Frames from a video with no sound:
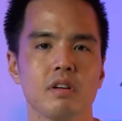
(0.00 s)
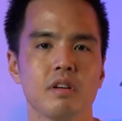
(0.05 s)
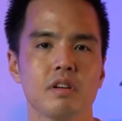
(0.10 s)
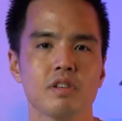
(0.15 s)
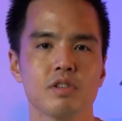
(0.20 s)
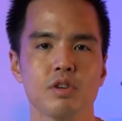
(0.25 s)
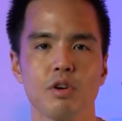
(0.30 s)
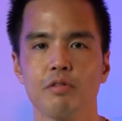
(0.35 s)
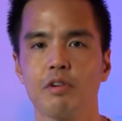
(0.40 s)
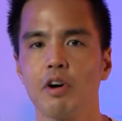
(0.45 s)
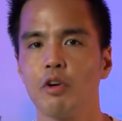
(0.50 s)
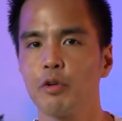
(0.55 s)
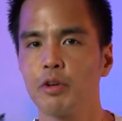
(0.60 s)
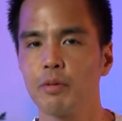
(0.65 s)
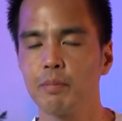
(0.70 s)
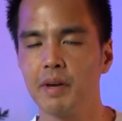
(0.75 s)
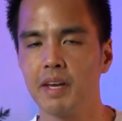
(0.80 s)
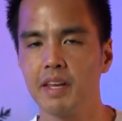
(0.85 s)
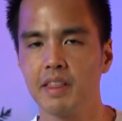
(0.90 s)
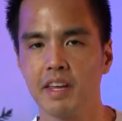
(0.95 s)
So I've got
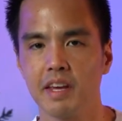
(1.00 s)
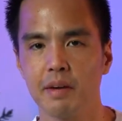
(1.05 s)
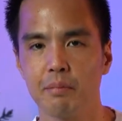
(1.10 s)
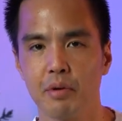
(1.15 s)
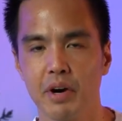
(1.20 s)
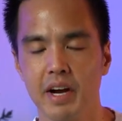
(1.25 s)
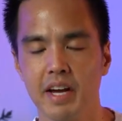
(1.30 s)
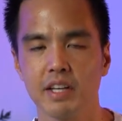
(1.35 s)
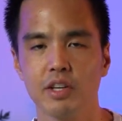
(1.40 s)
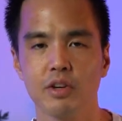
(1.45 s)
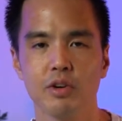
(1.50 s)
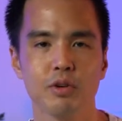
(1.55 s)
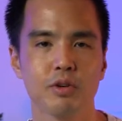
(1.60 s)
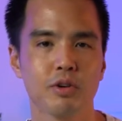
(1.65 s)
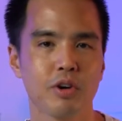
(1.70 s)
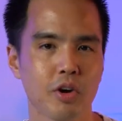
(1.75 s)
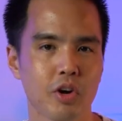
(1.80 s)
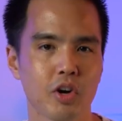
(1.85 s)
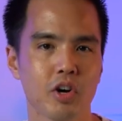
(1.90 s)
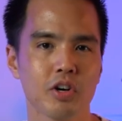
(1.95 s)
with me the brand new
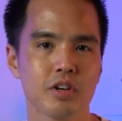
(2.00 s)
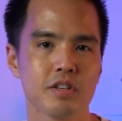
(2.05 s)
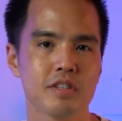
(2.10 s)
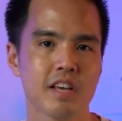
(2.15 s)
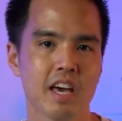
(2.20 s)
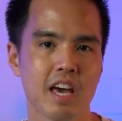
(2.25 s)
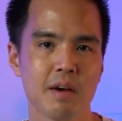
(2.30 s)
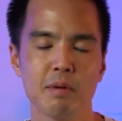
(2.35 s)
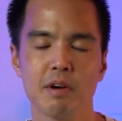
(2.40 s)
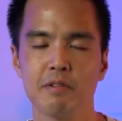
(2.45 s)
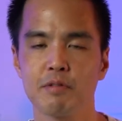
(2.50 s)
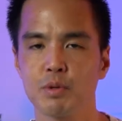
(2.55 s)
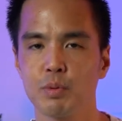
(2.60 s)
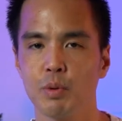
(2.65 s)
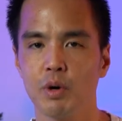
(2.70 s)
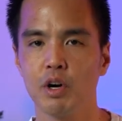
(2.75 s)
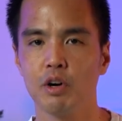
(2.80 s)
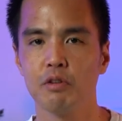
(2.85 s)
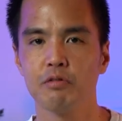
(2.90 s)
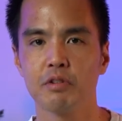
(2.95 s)
Godox
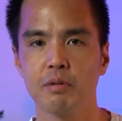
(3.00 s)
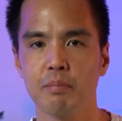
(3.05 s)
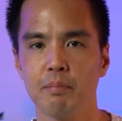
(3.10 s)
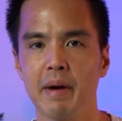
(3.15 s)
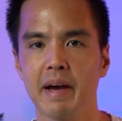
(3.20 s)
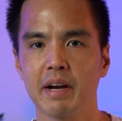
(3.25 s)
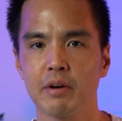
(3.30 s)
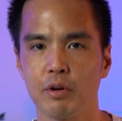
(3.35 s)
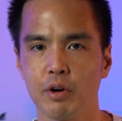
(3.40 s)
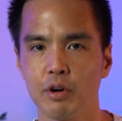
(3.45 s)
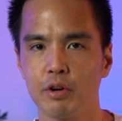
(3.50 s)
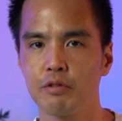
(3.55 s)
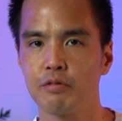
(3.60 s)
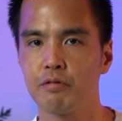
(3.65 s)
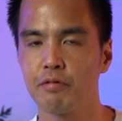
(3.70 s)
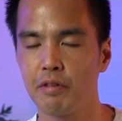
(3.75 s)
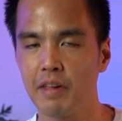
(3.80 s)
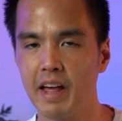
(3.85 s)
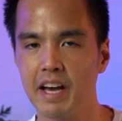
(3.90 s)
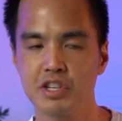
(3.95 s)
MF12 Macro
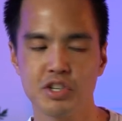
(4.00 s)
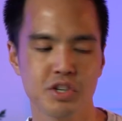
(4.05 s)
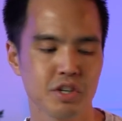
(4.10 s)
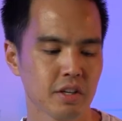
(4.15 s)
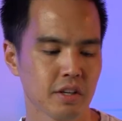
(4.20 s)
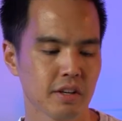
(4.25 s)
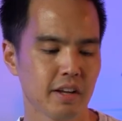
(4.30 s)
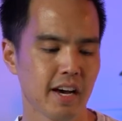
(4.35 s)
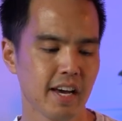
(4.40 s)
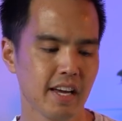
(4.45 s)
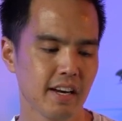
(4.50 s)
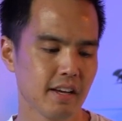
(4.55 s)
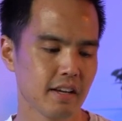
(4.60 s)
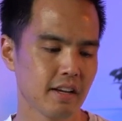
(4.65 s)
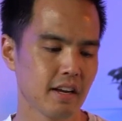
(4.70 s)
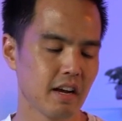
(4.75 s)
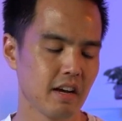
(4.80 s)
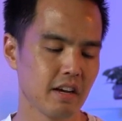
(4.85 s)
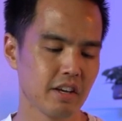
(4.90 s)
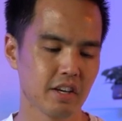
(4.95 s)
Flash Light.
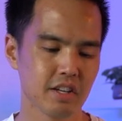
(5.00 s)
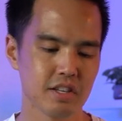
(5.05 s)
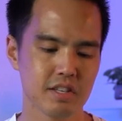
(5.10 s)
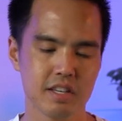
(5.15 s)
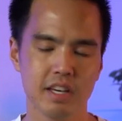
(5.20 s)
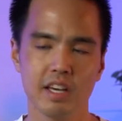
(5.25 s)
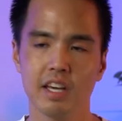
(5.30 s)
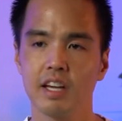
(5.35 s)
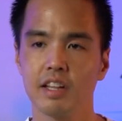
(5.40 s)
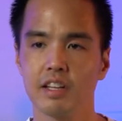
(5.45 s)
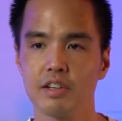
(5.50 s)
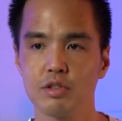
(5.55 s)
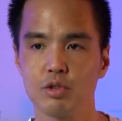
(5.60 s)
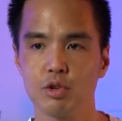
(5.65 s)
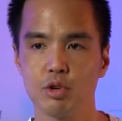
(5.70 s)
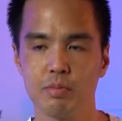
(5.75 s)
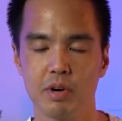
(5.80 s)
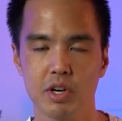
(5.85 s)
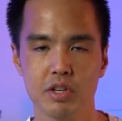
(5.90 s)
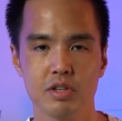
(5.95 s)
You can see here there's
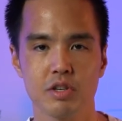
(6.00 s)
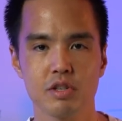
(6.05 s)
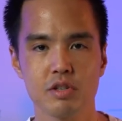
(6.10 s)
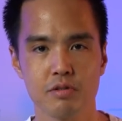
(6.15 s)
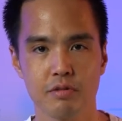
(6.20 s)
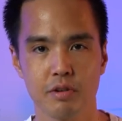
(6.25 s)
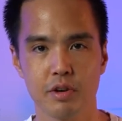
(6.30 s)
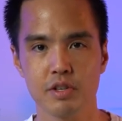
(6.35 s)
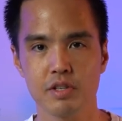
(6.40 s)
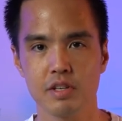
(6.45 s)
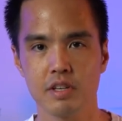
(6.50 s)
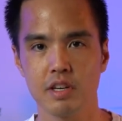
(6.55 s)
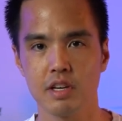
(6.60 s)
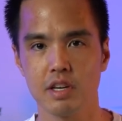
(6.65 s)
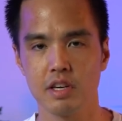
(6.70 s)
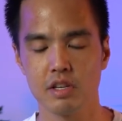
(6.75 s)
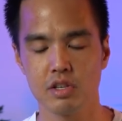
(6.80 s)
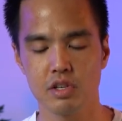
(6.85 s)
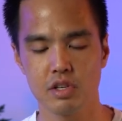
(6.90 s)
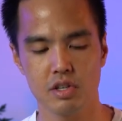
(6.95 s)
two boxes.
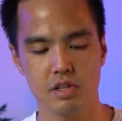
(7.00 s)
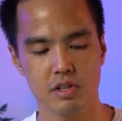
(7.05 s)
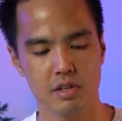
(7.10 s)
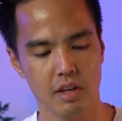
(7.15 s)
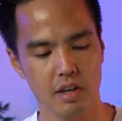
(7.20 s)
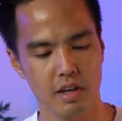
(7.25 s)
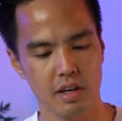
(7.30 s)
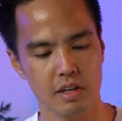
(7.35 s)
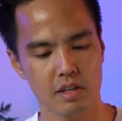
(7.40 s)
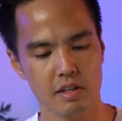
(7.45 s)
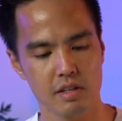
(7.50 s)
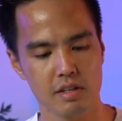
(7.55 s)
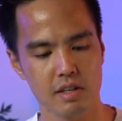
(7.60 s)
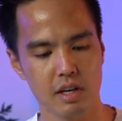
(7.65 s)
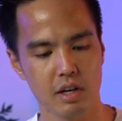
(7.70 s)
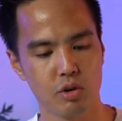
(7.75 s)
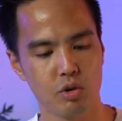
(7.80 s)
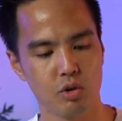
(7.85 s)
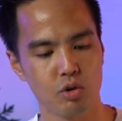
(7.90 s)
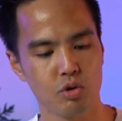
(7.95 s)
Firstly is just the
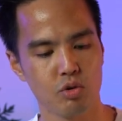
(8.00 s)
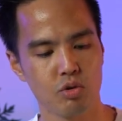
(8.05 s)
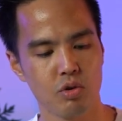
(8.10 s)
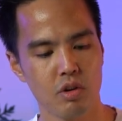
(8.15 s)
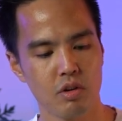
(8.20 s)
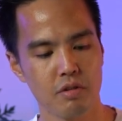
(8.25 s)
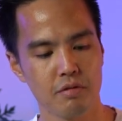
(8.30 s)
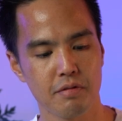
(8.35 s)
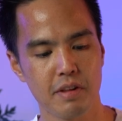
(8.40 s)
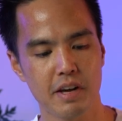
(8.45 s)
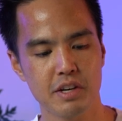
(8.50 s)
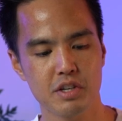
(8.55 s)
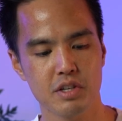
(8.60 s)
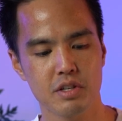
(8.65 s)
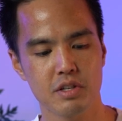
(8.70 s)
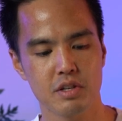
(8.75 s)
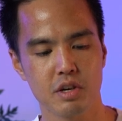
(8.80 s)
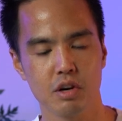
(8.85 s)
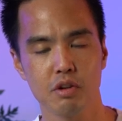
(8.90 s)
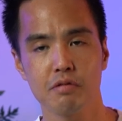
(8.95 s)
single flash
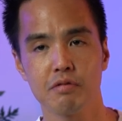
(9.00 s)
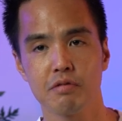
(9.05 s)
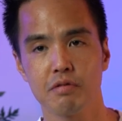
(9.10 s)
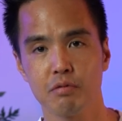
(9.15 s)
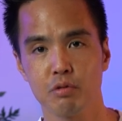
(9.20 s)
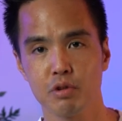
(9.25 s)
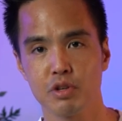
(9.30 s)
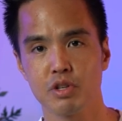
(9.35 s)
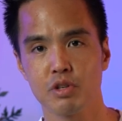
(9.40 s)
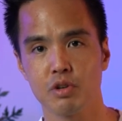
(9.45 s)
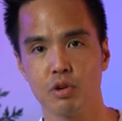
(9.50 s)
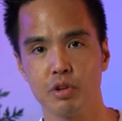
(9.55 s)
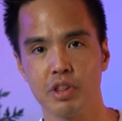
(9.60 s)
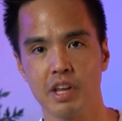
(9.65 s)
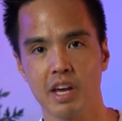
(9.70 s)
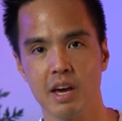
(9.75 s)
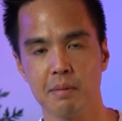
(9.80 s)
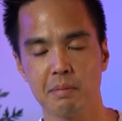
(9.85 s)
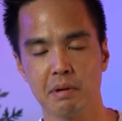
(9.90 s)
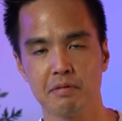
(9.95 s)
itself, which is called
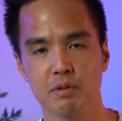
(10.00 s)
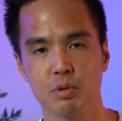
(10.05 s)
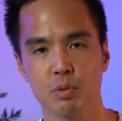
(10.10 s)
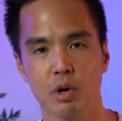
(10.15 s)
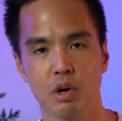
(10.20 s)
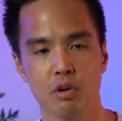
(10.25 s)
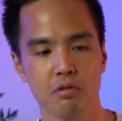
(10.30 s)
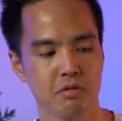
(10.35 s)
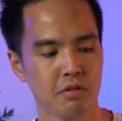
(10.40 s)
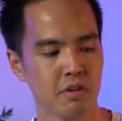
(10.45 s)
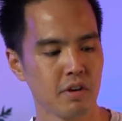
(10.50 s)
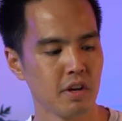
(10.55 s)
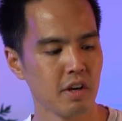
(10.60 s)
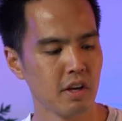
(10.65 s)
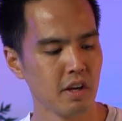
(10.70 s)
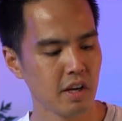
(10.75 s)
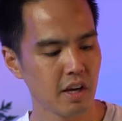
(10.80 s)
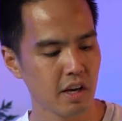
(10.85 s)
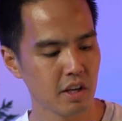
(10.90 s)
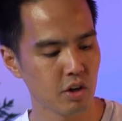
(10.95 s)
the MF12.
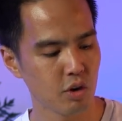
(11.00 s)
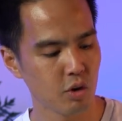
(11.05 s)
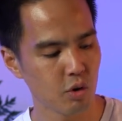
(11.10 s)
And you